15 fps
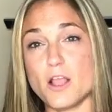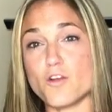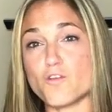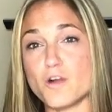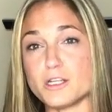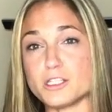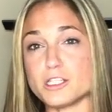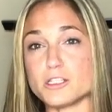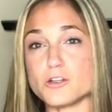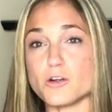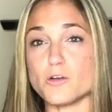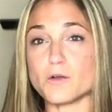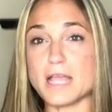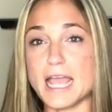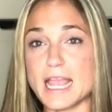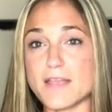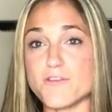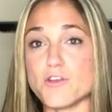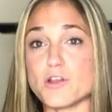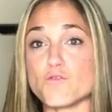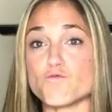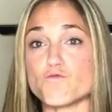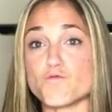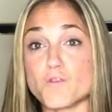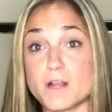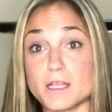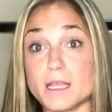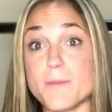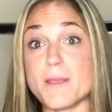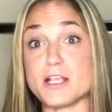Crunches are okay if you can
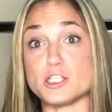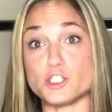really make